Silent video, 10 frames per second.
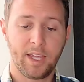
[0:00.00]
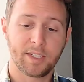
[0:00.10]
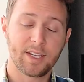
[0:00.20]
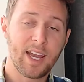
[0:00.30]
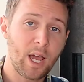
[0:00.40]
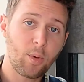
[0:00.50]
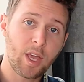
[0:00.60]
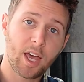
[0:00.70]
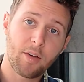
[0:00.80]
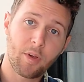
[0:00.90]
And now we
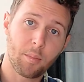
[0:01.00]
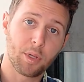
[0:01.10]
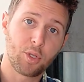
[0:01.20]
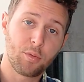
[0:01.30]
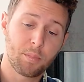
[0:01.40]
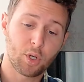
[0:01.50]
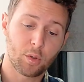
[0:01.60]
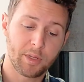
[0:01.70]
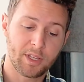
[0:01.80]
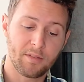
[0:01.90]
have a balloon
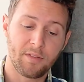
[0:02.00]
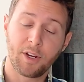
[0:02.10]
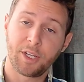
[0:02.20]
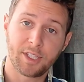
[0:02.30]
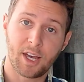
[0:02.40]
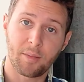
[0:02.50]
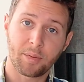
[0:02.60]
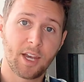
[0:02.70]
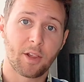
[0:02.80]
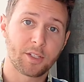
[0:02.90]
bulb at the very
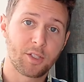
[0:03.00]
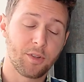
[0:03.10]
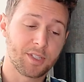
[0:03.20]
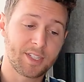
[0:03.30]
top. Now let's do the